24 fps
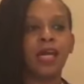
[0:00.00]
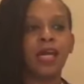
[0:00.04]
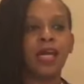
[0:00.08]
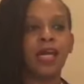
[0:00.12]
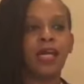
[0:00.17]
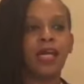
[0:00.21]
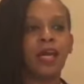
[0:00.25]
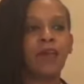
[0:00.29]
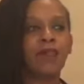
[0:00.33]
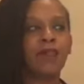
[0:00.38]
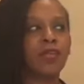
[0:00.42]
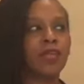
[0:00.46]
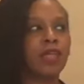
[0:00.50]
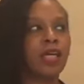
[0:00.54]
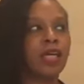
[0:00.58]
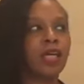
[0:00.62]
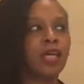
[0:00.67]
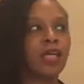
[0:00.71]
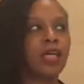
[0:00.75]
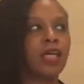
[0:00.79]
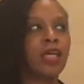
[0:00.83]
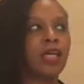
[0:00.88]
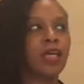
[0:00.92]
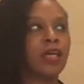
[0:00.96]
and everything
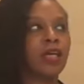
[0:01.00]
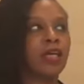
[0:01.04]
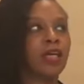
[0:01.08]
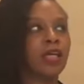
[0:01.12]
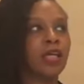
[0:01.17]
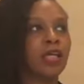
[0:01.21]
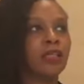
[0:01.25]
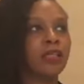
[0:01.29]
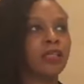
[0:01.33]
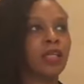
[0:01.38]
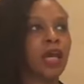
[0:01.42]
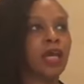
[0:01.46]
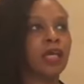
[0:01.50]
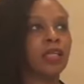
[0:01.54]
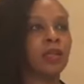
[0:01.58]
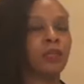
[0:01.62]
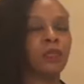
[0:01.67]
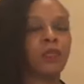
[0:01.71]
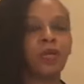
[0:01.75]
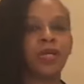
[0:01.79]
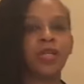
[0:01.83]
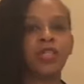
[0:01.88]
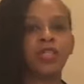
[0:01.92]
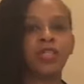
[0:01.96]
in here is like the
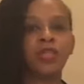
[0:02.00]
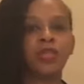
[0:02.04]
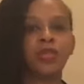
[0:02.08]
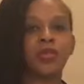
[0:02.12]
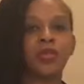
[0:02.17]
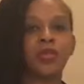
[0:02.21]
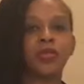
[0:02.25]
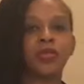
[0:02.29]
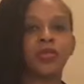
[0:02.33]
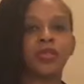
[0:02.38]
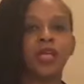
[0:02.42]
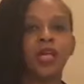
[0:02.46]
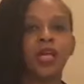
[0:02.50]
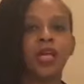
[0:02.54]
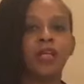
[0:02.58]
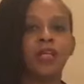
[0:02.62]
pictures.